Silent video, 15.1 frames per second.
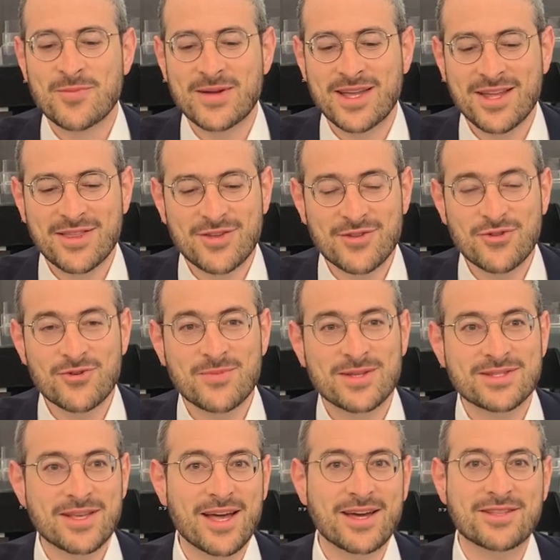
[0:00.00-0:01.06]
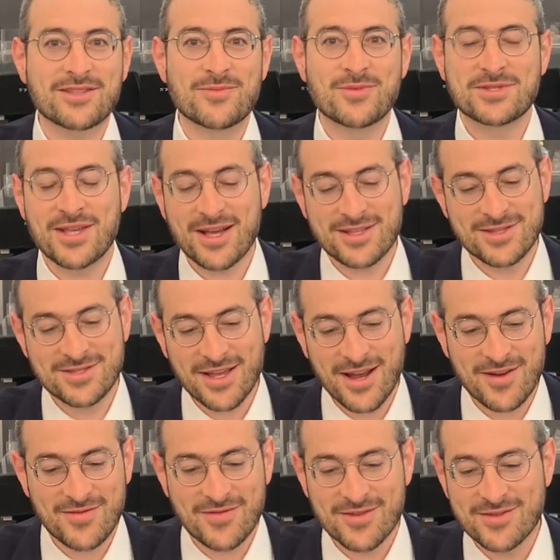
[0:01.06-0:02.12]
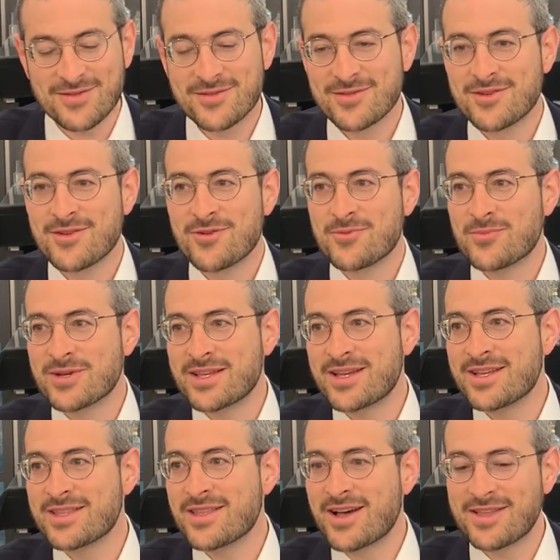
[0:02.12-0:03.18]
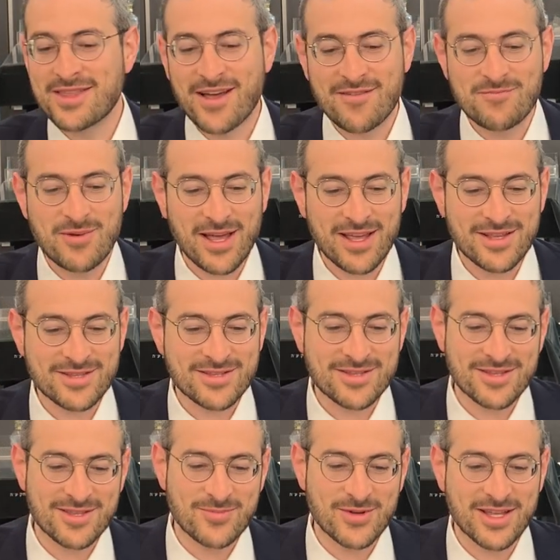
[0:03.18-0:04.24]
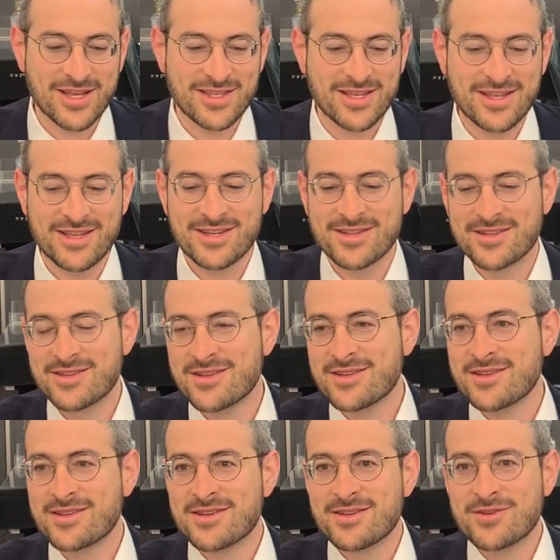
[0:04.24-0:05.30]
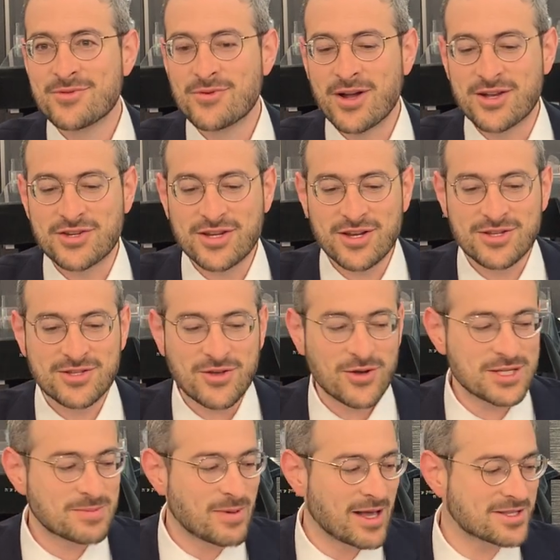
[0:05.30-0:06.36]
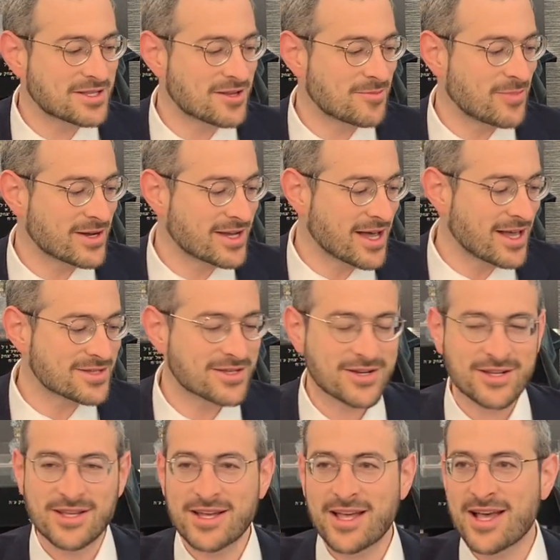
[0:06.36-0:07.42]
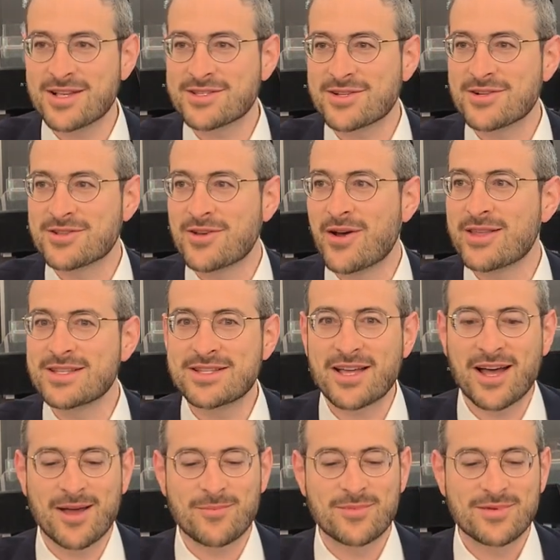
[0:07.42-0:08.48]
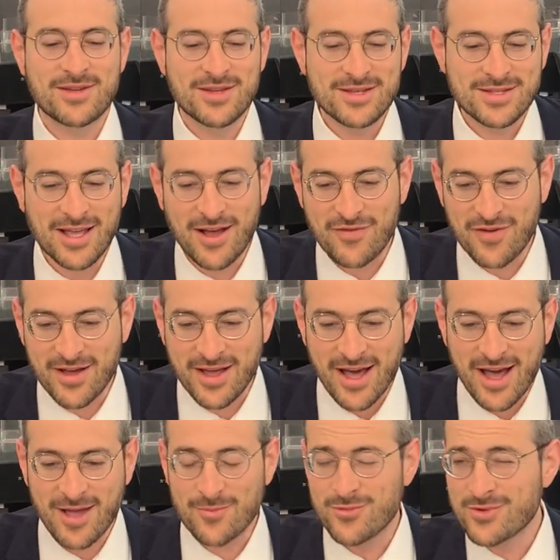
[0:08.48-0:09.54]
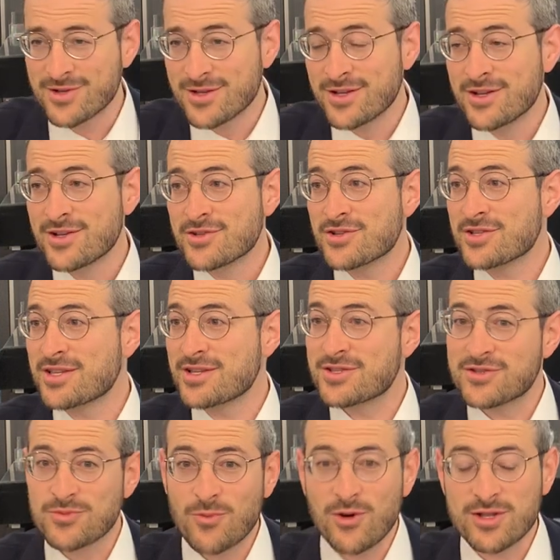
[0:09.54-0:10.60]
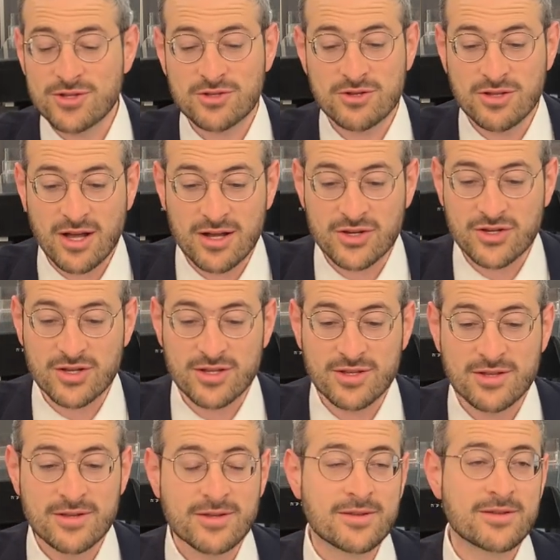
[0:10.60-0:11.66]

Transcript: begin the new Masech, the Maseches Eruvin, begin on the base, beginning, where Ashir is co-sponsored by and Nechesko to Anytime, Daf Hachaim. Just a small introduction.